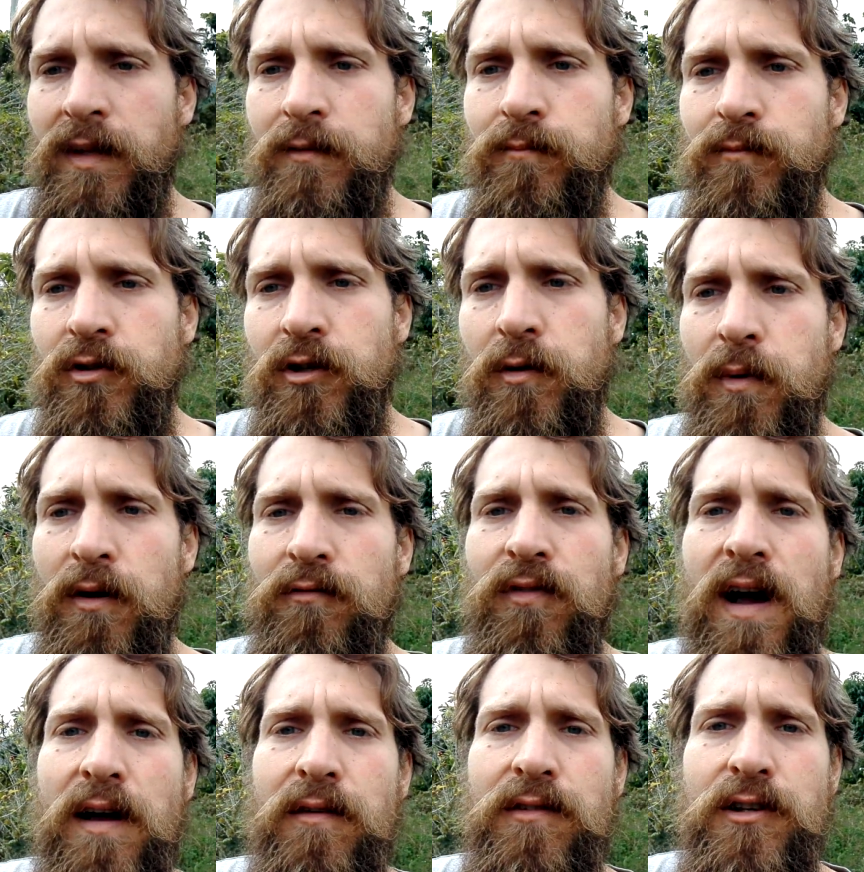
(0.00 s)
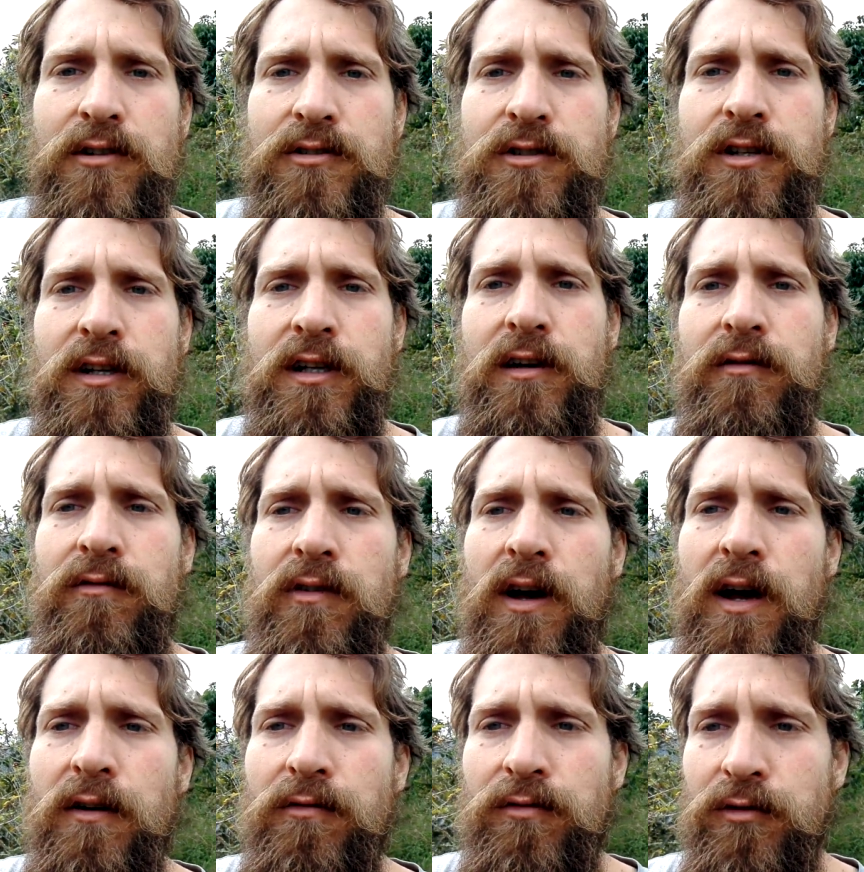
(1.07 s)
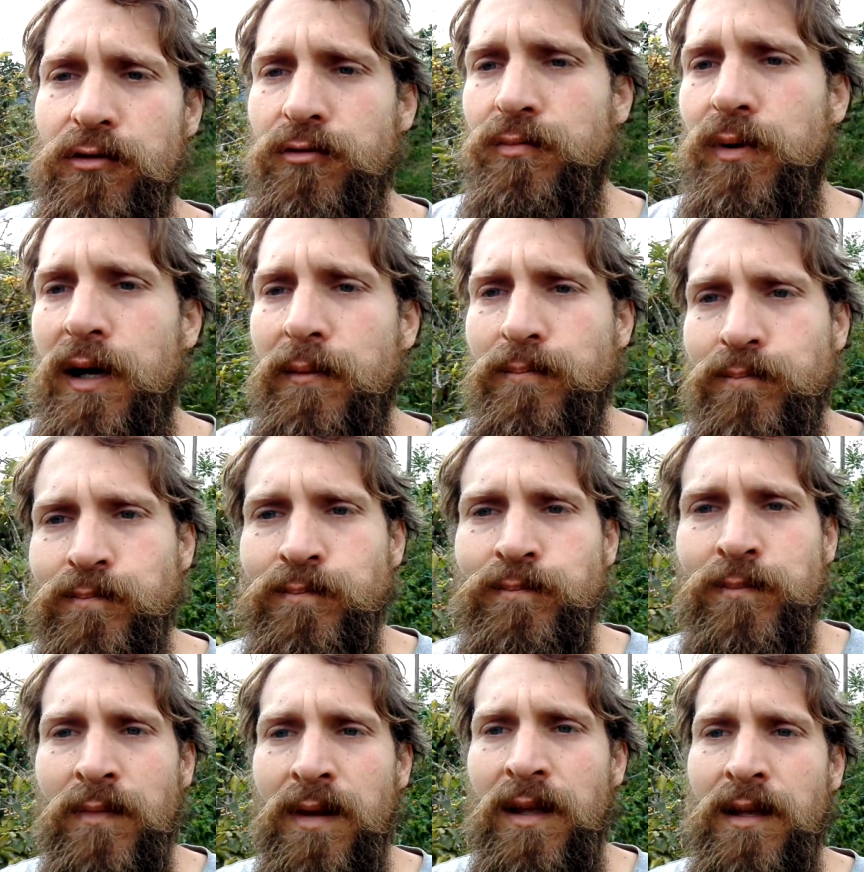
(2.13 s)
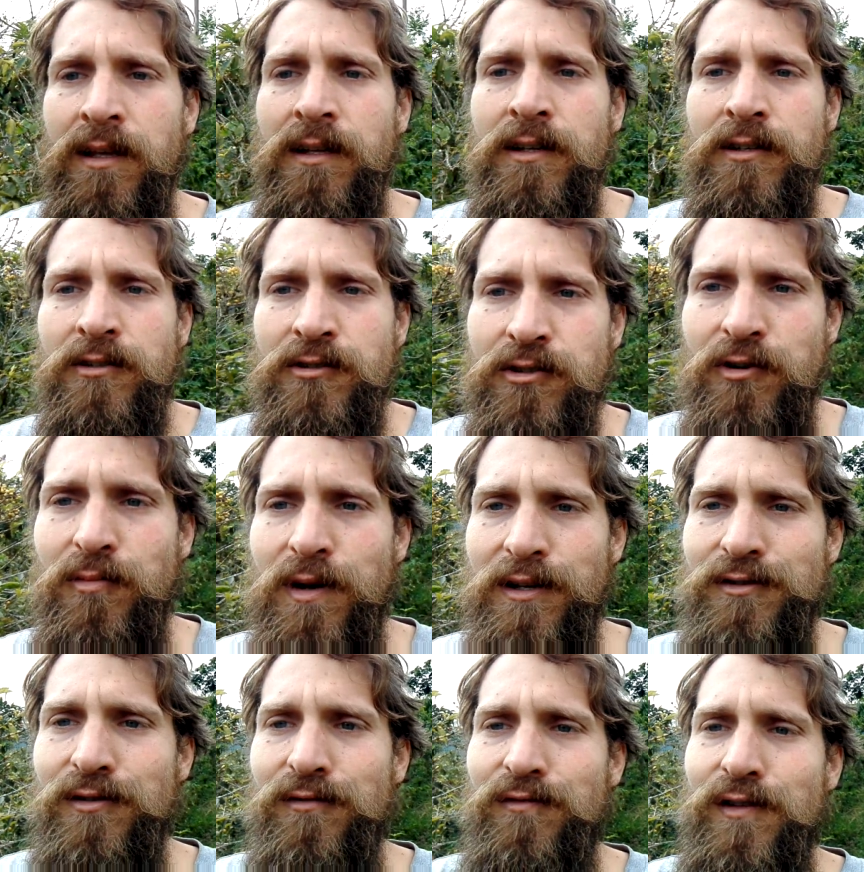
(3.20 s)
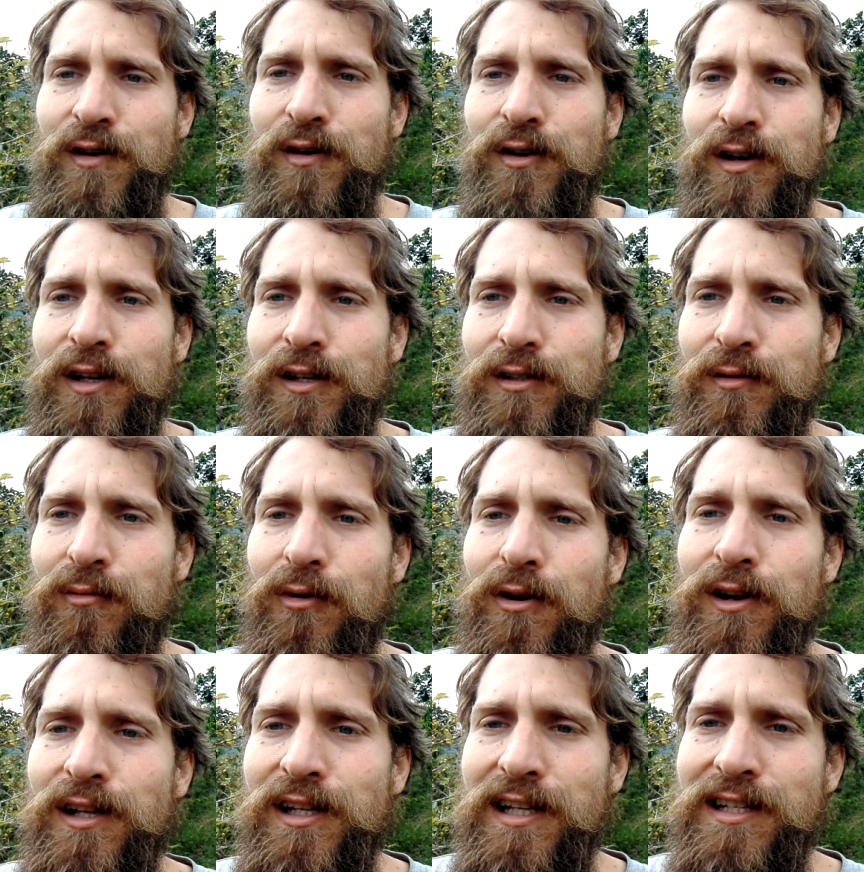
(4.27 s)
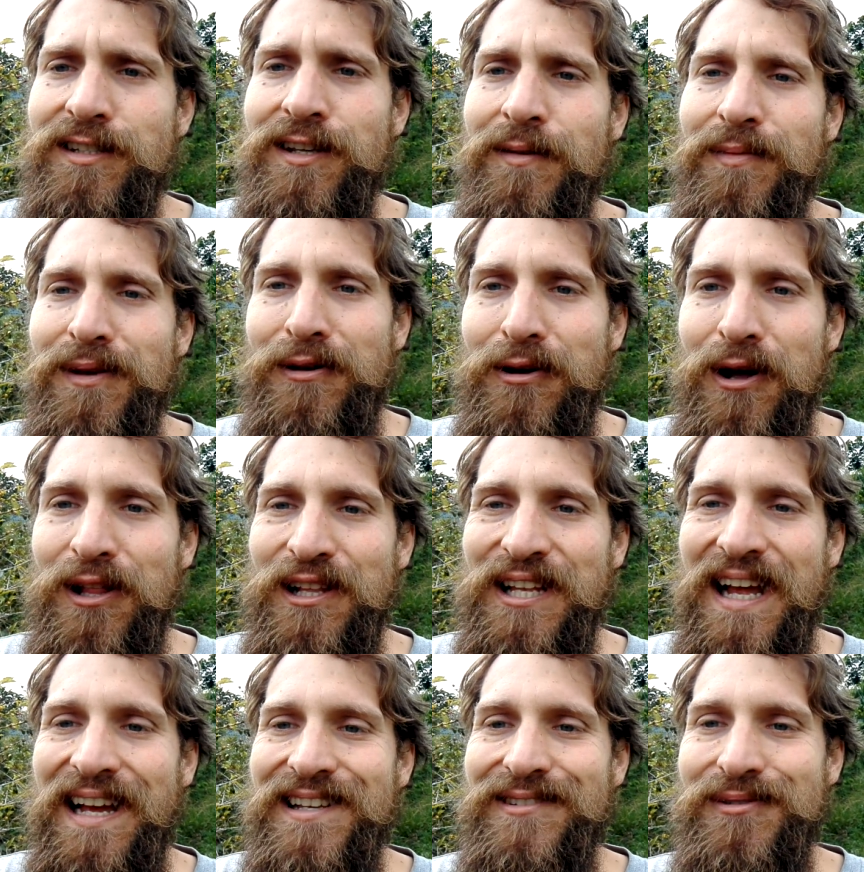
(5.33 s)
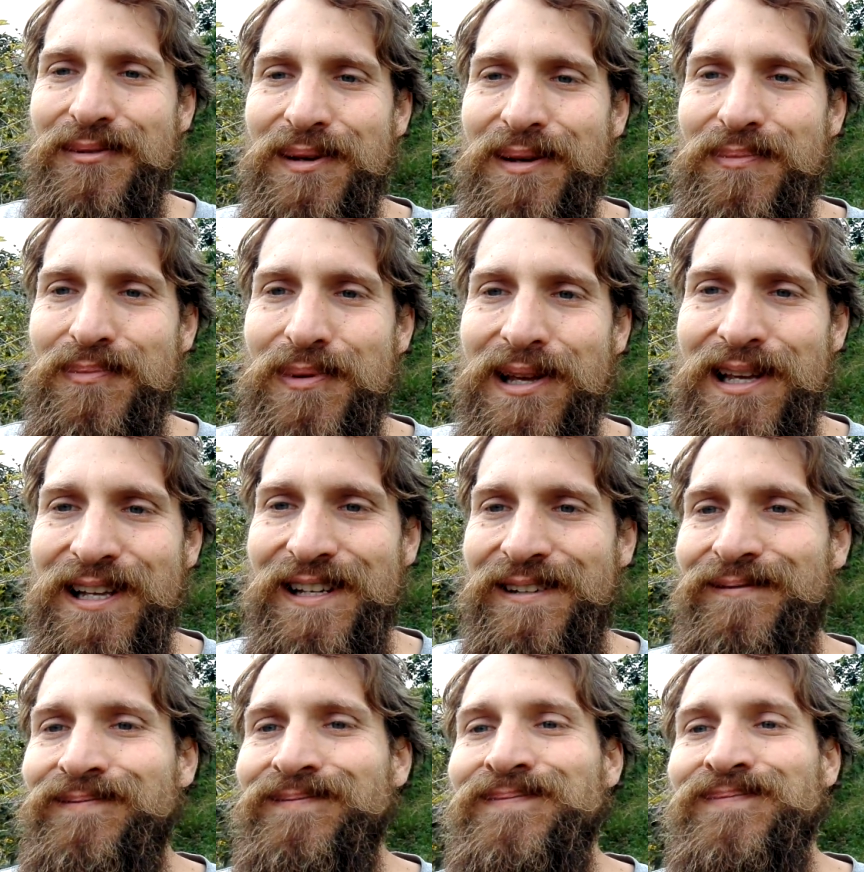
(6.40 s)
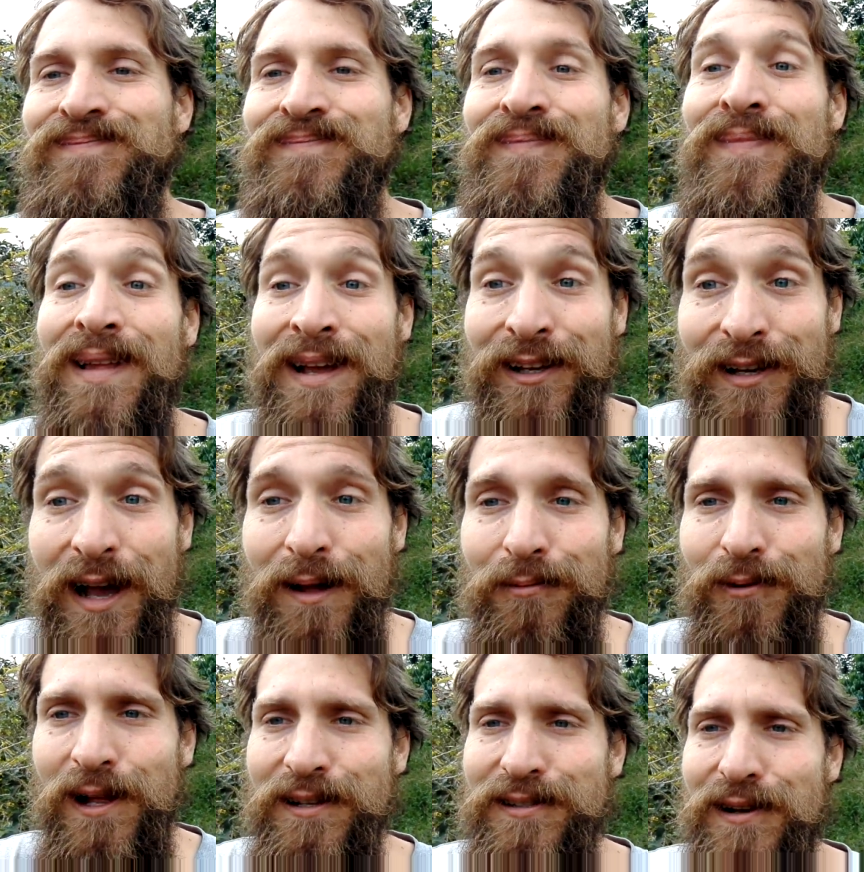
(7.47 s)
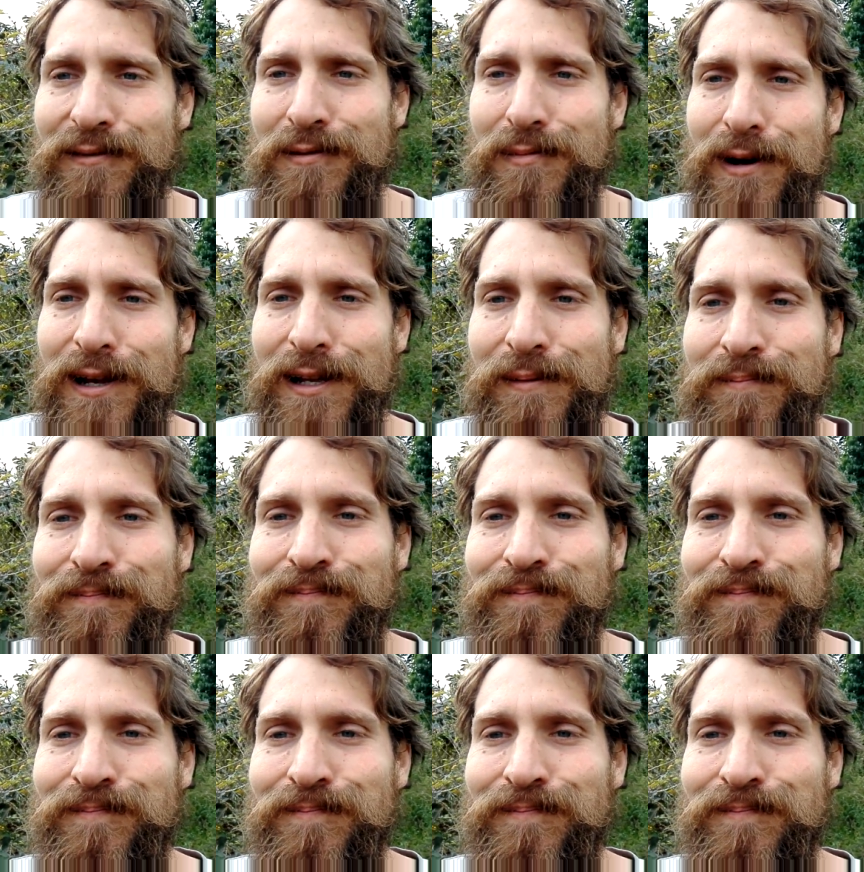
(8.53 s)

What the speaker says: It took about 5 years to give fruit, but sure makes you feel good in the morning. You need something called an ice cream bean. God bless everybody.